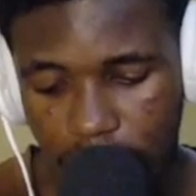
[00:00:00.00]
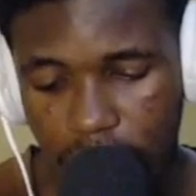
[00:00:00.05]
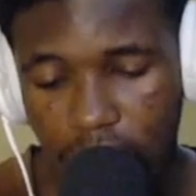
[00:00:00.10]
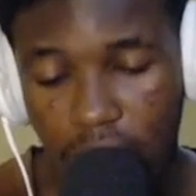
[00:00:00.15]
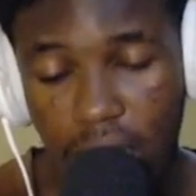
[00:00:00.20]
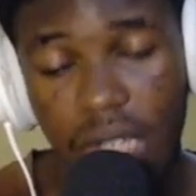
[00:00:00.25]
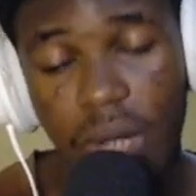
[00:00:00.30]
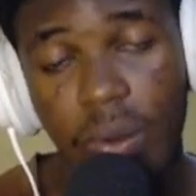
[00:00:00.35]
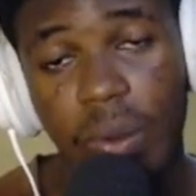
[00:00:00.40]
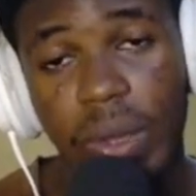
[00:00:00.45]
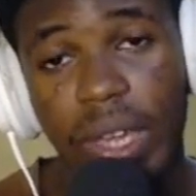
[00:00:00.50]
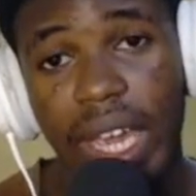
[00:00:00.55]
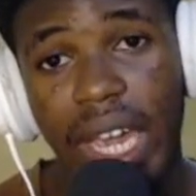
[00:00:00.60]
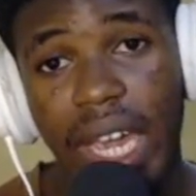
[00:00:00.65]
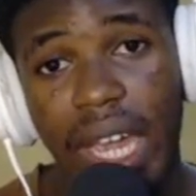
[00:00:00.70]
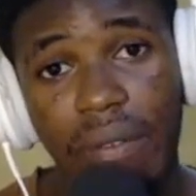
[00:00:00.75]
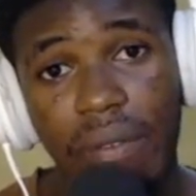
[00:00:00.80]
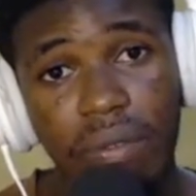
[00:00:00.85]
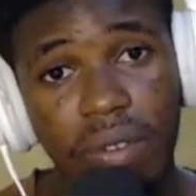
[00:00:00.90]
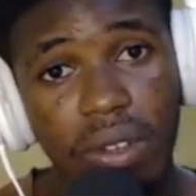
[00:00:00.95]
then we
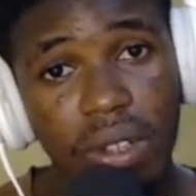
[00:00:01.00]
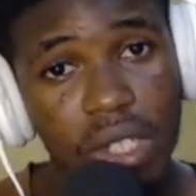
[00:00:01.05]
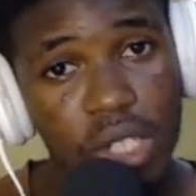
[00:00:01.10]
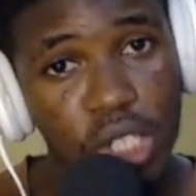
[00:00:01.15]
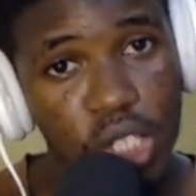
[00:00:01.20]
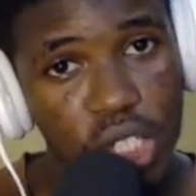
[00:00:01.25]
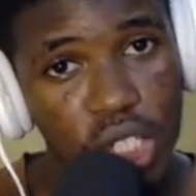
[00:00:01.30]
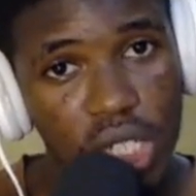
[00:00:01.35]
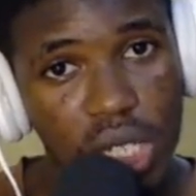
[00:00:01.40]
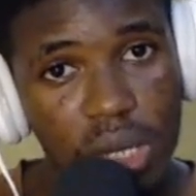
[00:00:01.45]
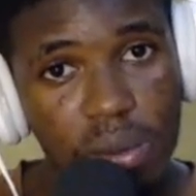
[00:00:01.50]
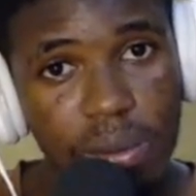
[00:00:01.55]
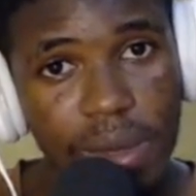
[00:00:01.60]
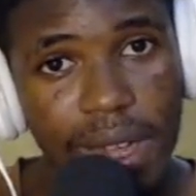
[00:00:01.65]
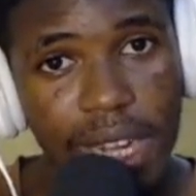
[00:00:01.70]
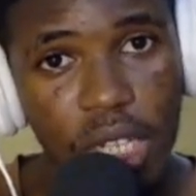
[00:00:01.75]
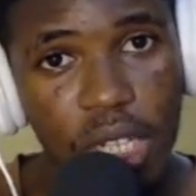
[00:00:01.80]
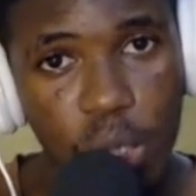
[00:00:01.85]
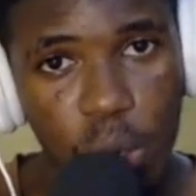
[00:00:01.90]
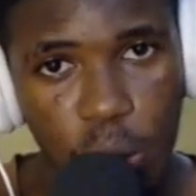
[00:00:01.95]
have the G
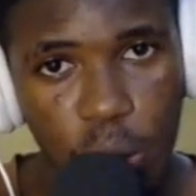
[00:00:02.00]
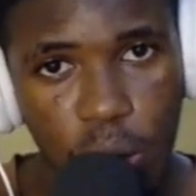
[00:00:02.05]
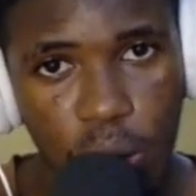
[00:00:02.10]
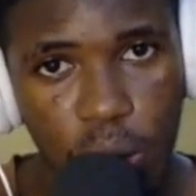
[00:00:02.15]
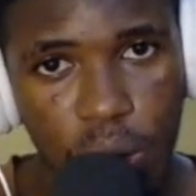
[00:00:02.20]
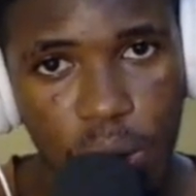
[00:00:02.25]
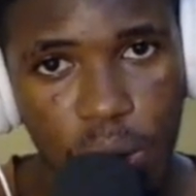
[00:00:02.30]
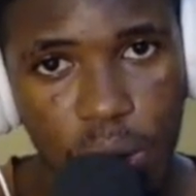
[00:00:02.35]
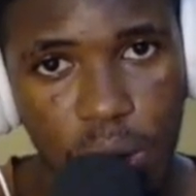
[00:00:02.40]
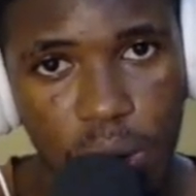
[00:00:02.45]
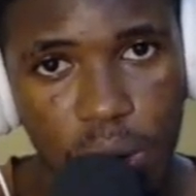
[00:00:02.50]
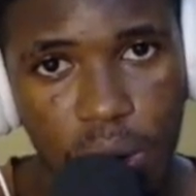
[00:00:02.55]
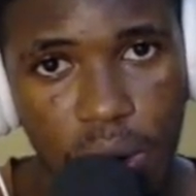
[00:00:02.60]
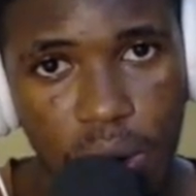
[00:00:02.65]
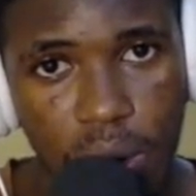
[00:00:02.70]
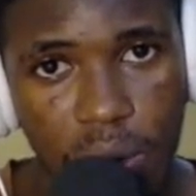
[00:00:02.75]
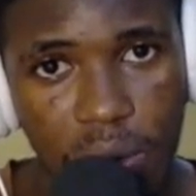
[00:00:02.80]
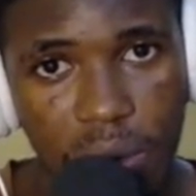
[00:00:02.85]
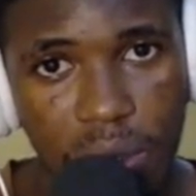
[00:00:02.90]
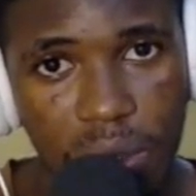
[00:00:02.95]
major
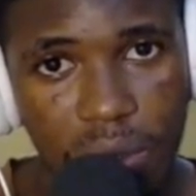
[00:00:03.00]
for the